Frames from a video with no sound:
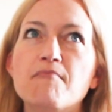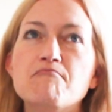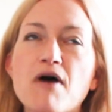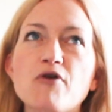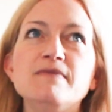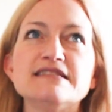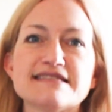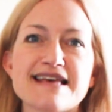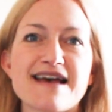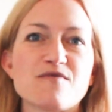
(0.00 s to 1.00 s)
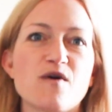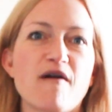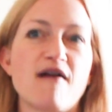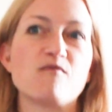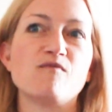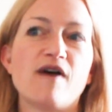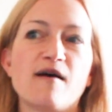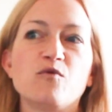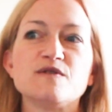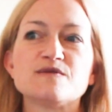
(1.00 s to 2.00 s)
moments there where
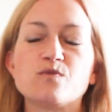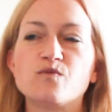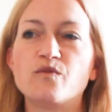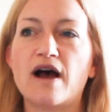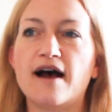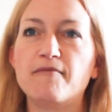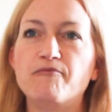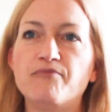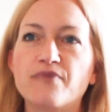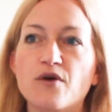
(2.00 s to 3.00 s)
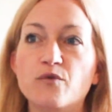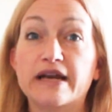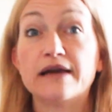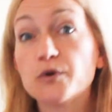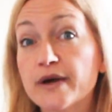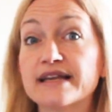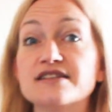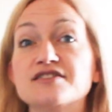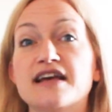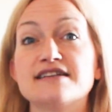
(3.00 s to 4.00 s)
I was really quick
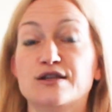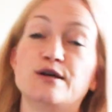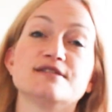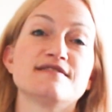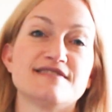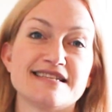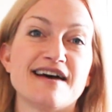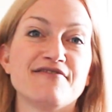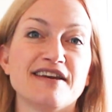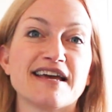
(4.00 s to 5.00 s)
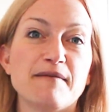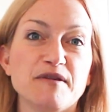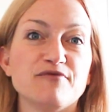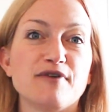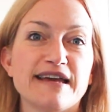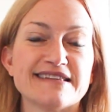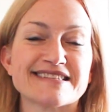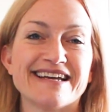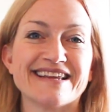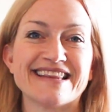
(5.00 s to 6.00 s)
to change lots of stuff in a couple of weeks
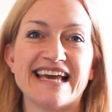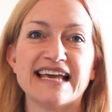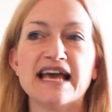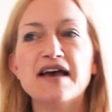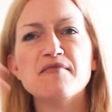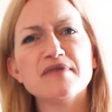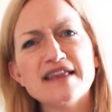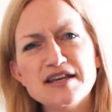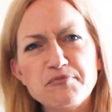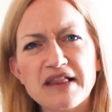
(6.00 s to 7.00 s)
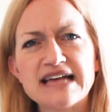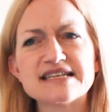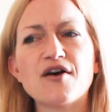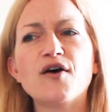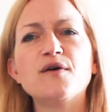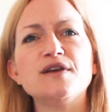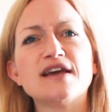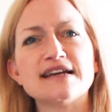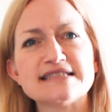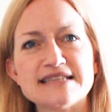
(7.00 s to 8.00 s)
kind of thing, but then you plateau and you
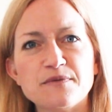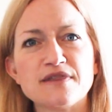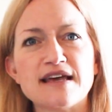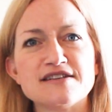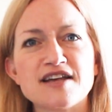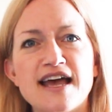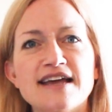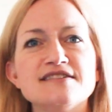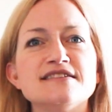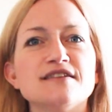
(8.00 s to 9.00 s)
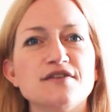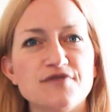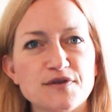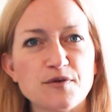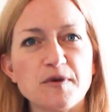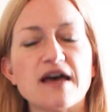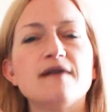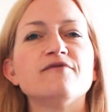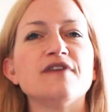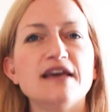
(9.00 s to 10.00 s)
kind of sit with that change until you feel super
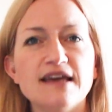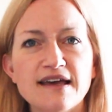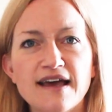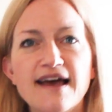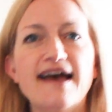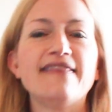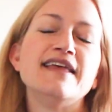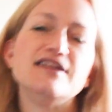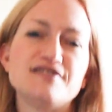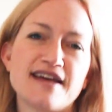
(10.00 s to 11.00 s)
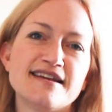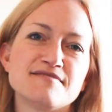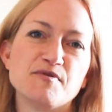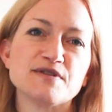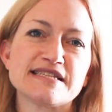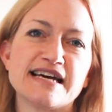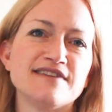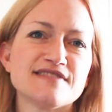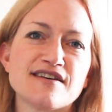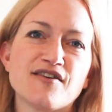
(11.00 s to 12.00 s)
comfy, and then you change more
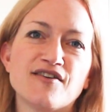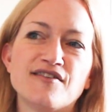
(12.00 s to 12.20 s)
stuff. So